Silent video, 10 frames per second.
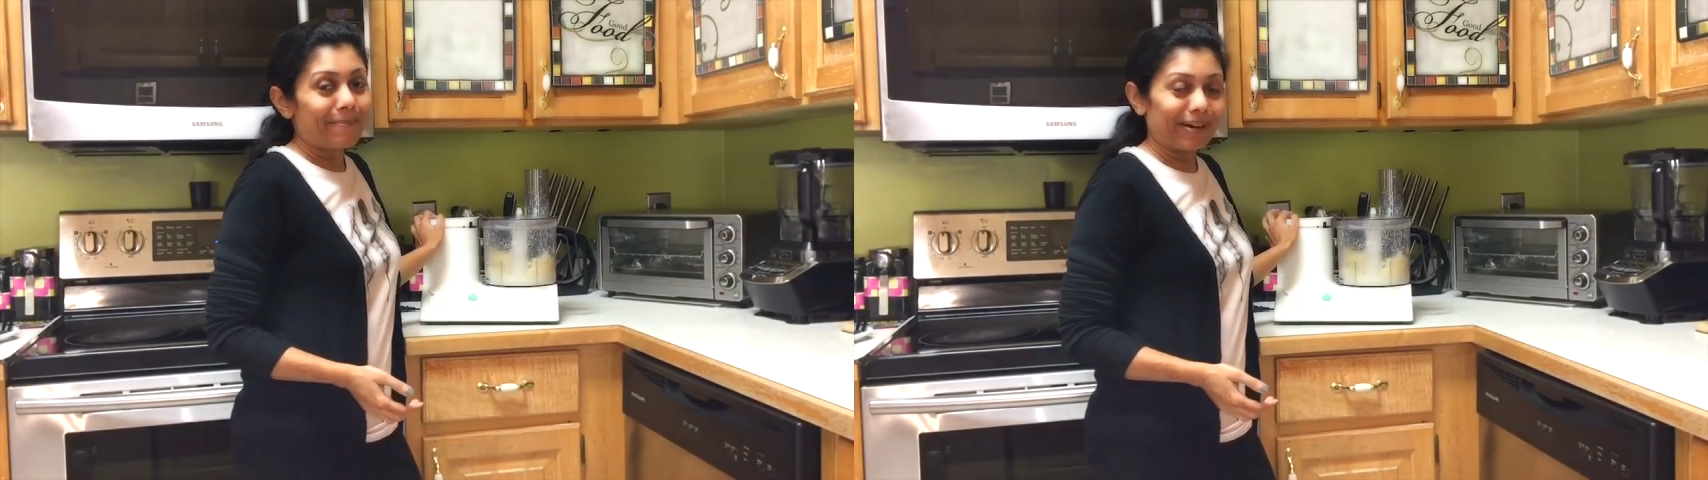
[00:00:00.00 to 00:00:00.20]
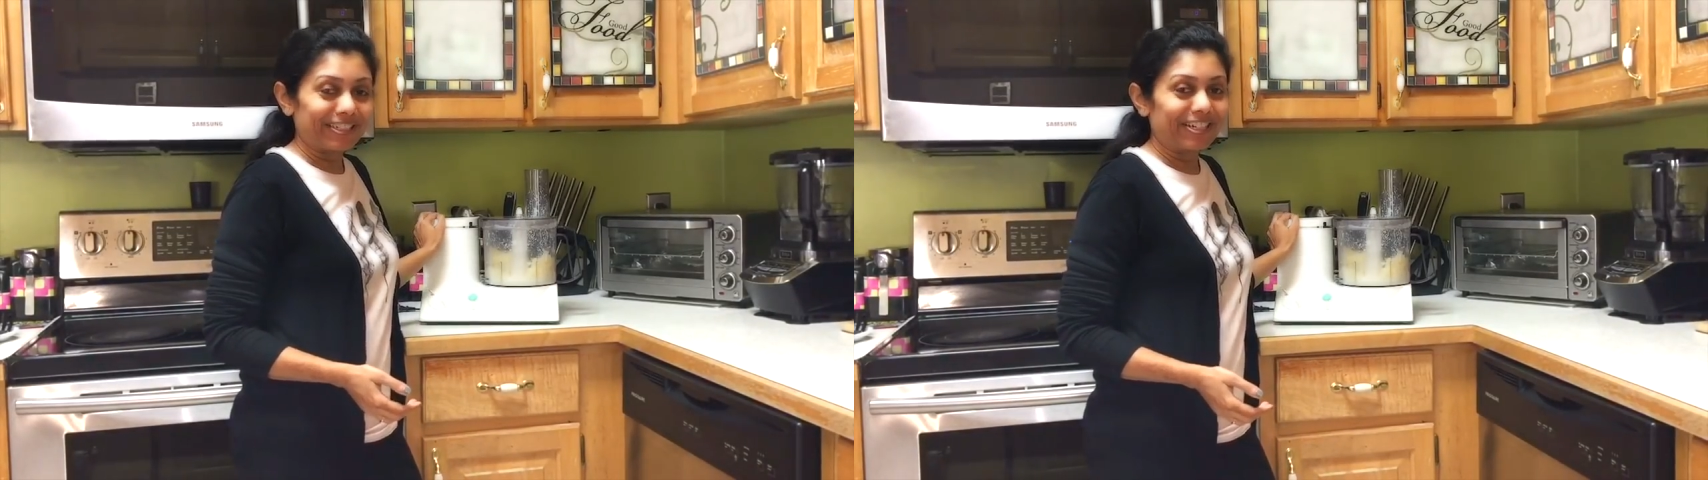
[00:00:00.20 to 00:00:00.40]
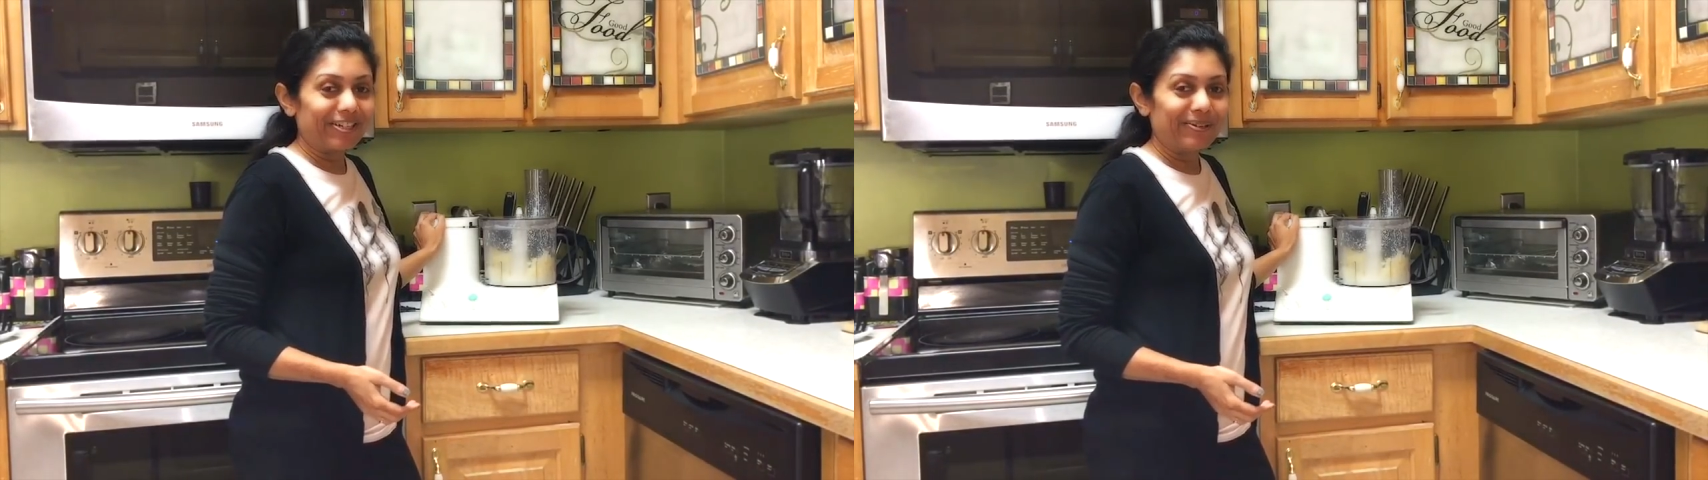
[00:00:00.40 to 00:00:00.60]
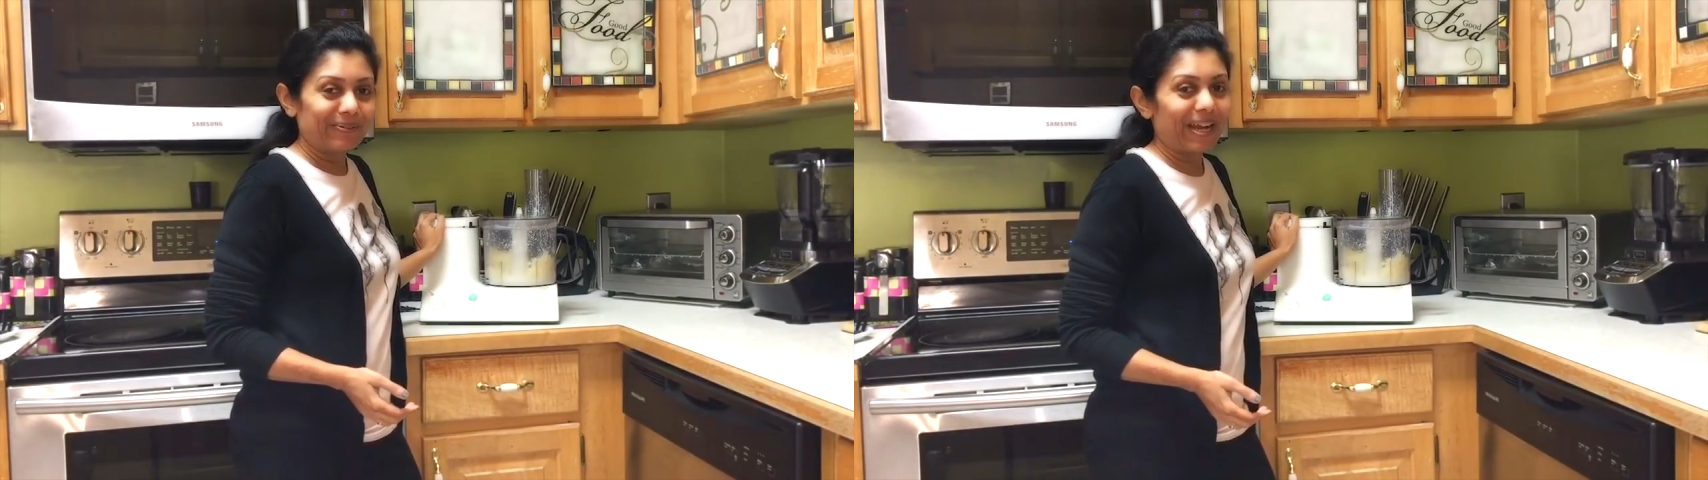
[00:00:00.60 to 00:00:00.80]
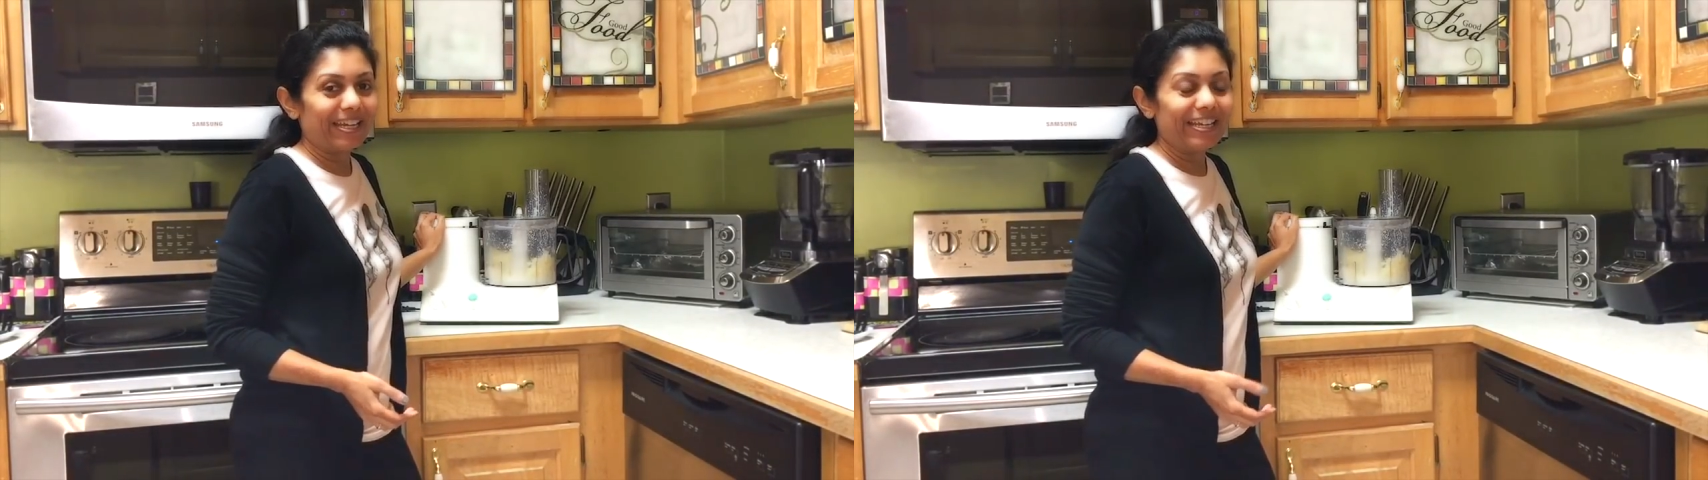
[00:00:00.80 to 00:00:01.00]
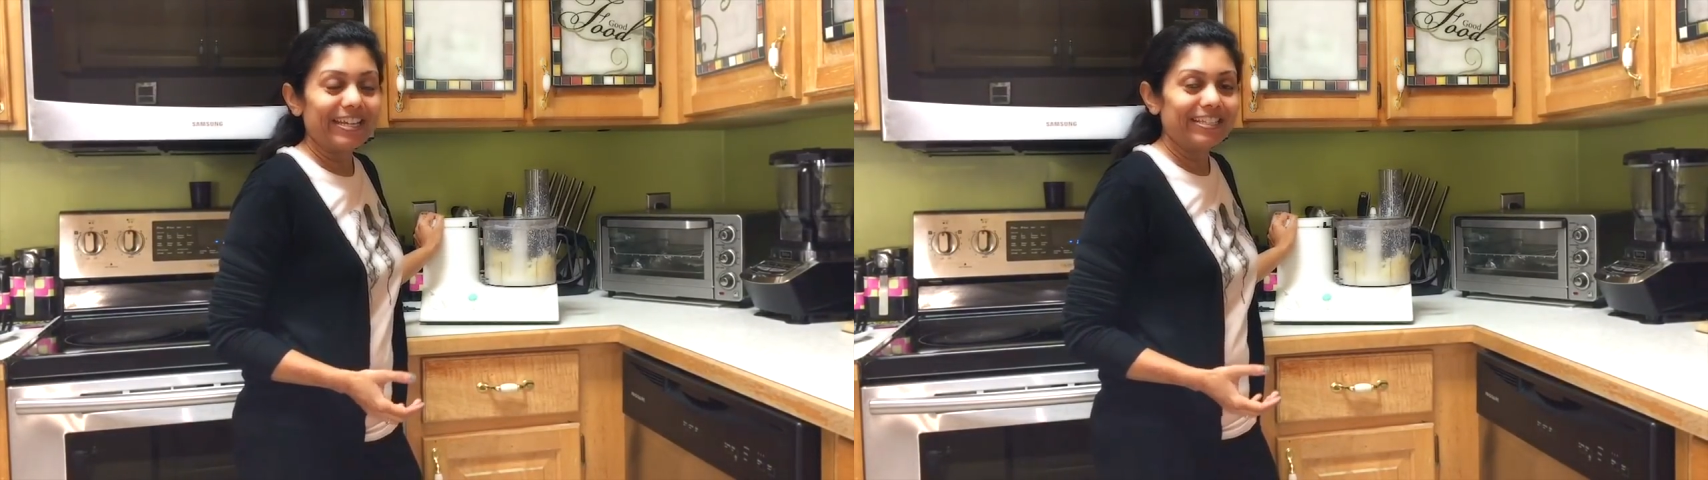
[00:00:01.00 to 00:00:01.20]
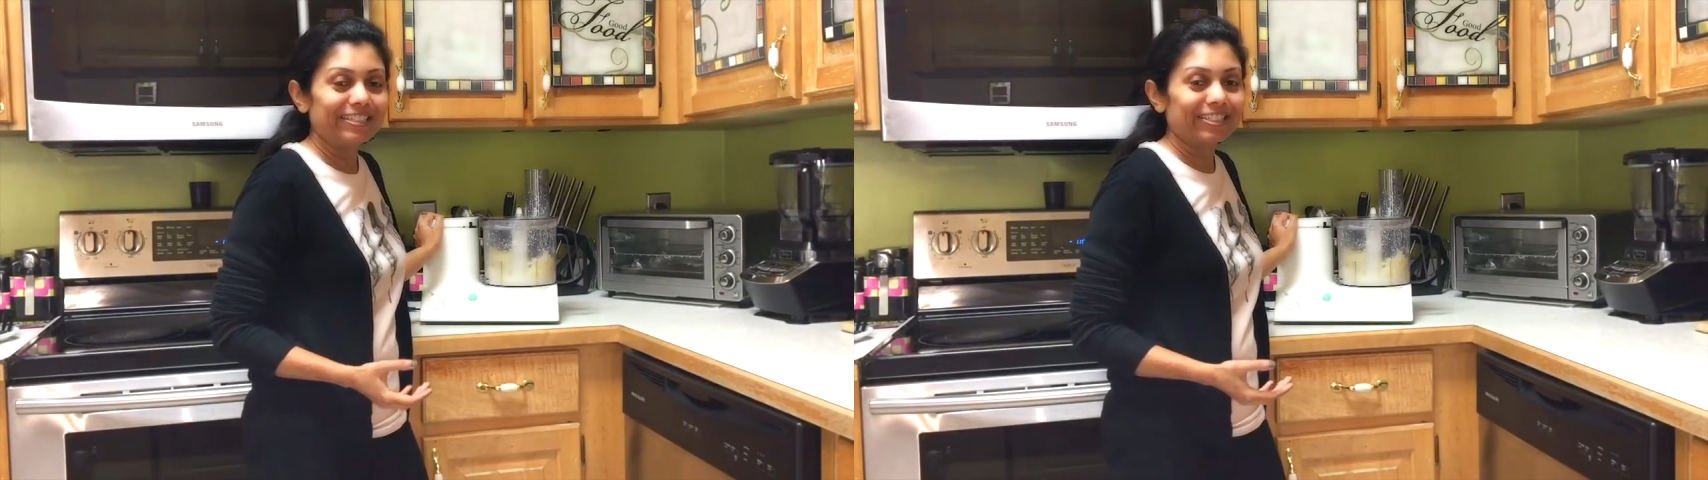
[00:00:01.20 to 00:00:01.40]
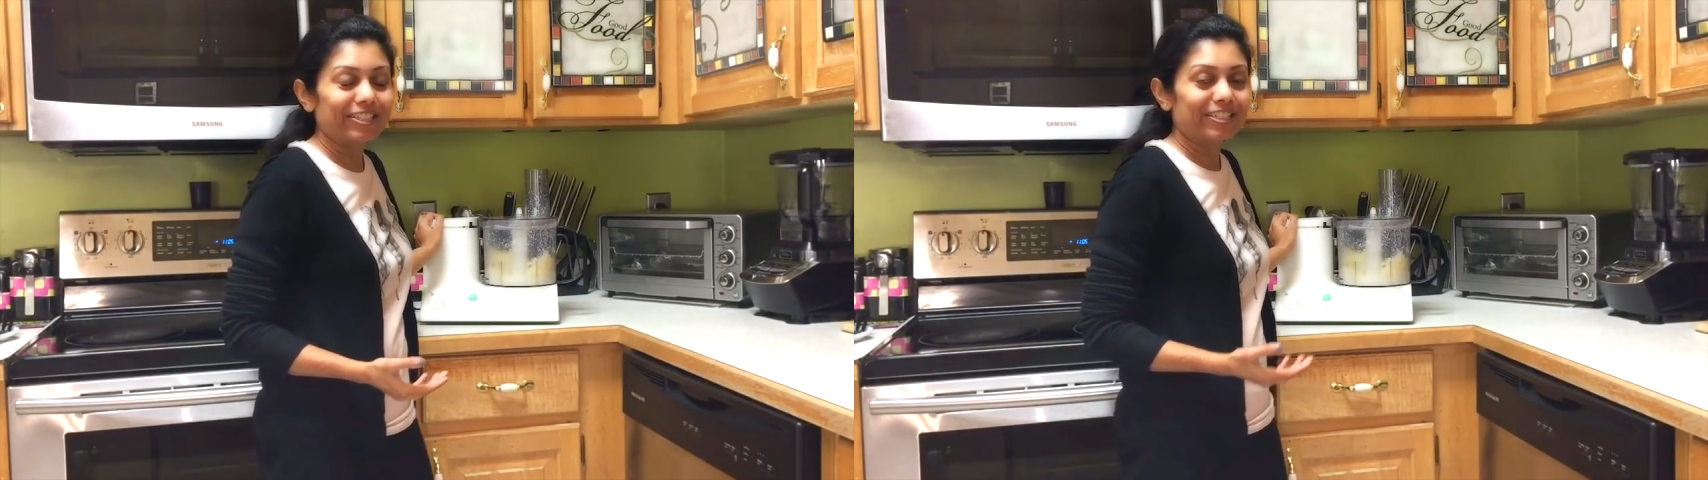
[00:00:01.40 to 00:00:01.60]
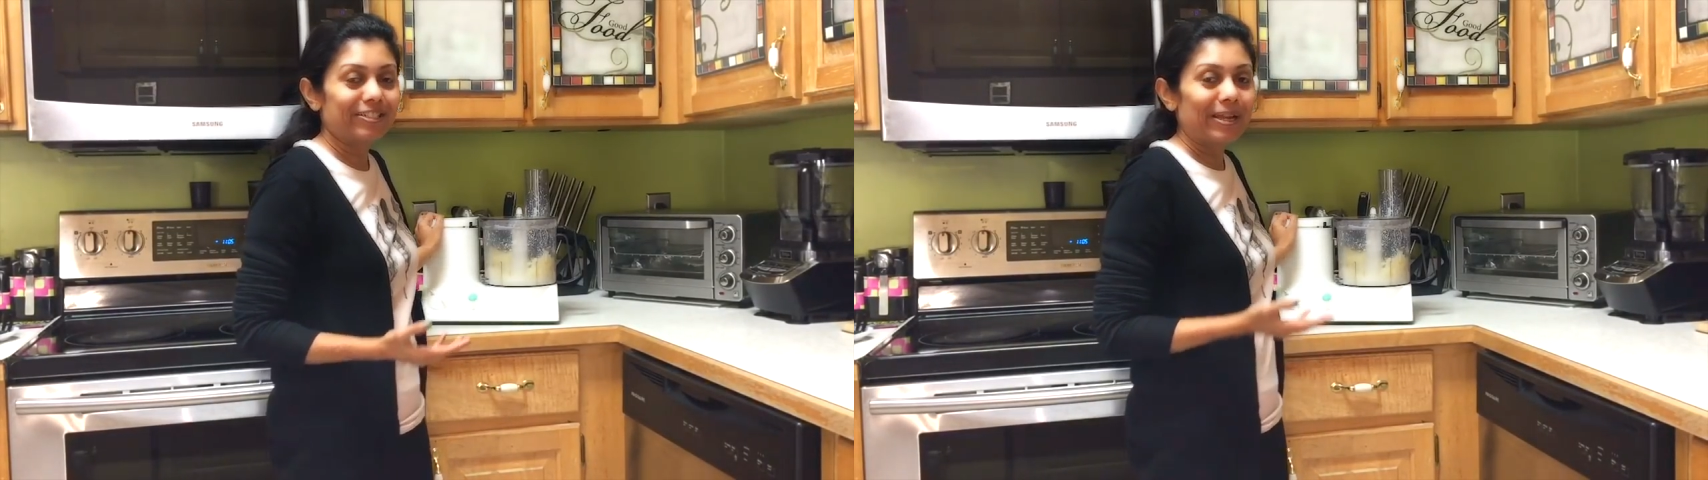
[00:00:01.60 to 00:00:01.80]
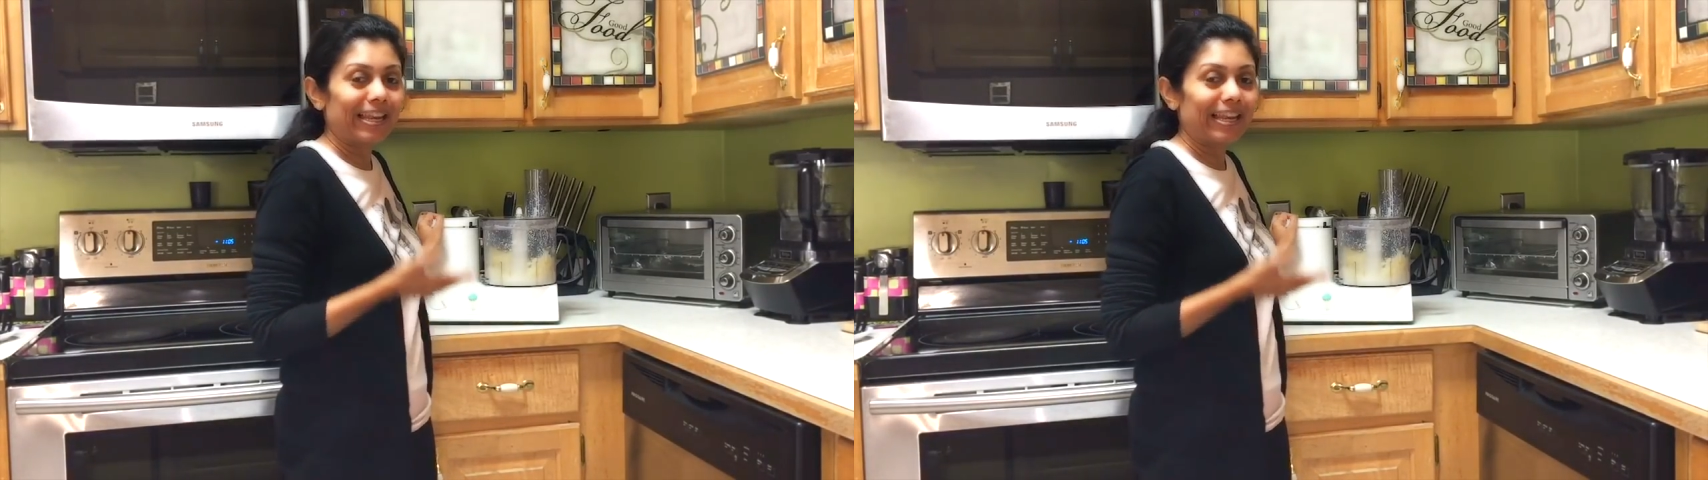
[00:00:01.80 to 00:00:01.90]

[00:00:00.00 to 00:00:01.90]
butter ready in just